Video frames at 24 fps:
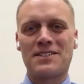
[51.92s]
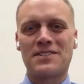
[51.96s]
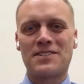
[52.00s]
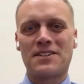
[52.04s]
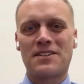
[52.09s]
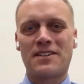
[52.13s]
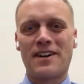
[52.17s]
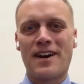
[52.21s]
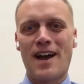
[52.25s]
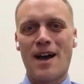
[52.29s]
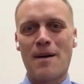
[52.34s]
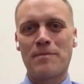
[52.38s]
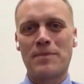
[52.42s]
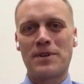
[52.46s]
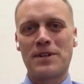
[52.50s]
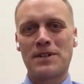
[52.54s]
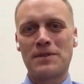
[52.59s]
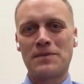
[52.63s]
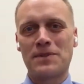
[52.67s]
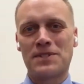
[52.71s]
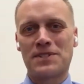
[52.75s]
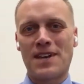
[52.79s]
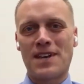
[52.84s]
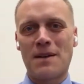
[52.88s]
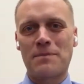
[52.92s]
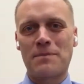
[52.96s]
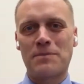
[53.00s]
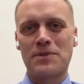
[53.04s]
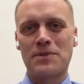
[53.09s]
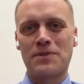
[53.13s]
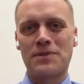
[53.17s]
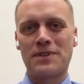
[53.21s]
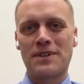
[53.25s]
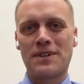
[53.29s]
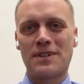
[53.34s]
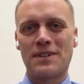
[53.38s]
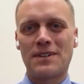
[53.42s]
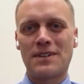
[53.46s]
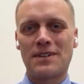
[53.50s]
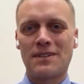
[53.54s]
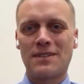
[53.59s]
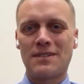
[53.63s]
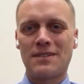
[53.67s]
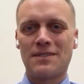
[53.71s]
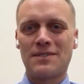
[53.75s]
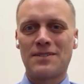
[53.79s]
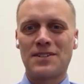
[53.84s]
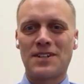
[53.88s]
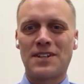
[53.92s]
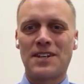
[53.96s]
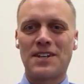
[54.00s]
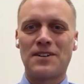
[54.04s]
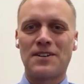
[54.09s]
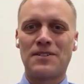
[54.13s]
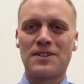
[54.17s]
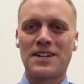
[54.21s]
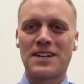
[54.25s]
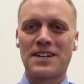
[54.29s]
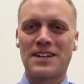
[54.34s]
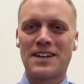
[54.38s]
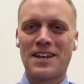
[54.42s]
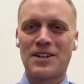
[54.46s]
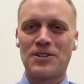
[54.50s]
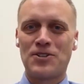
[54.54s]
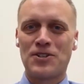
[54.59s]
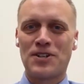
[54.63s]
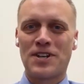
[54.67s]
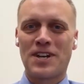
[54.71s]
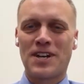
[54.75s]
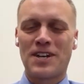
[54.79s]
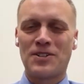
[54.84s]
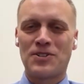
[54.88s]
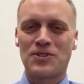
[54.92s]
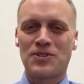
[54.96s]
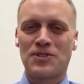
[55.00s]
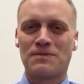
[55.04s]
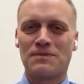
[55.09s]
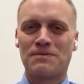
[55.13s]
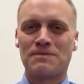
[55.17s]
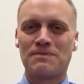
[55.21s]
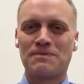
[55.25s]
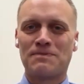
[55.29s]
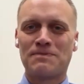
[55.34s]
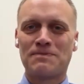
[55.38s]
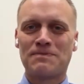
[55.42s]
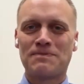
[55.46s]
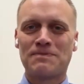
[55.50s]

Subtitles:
things that are happening with cybersecurity and education.